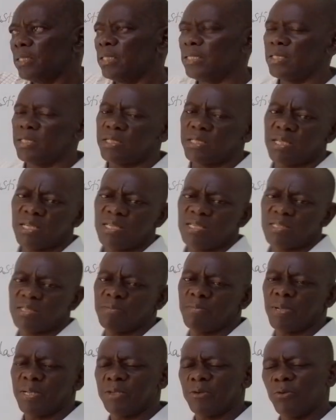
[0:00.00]
a
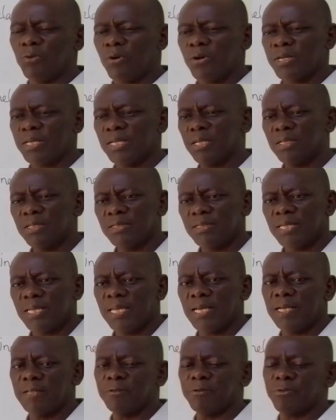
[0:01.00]
distance, but walking
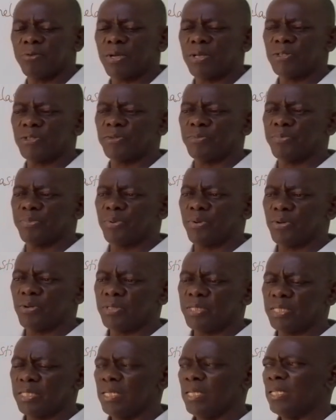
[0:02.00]
there,
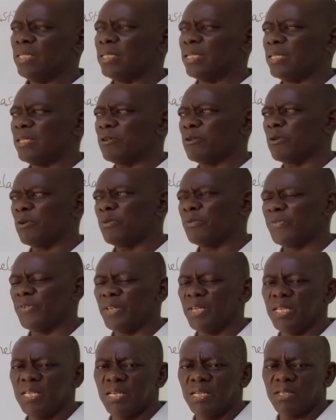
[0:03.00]
transport, the
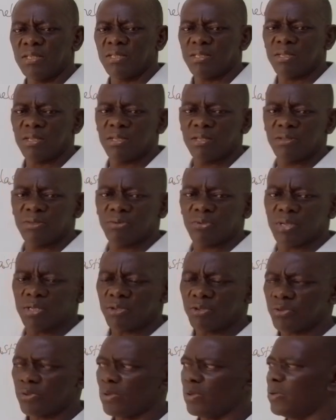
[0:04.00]
inconveniences,
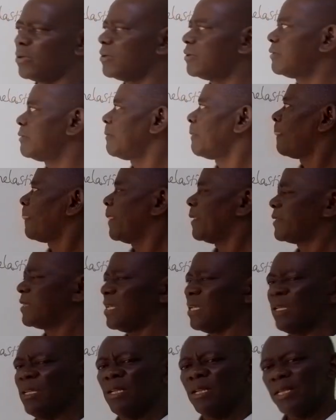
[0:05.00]
and so on.
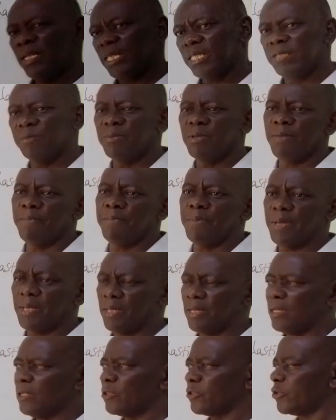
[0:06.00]
Say, let me
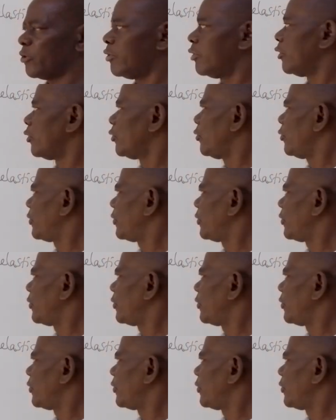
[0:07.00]
pay. So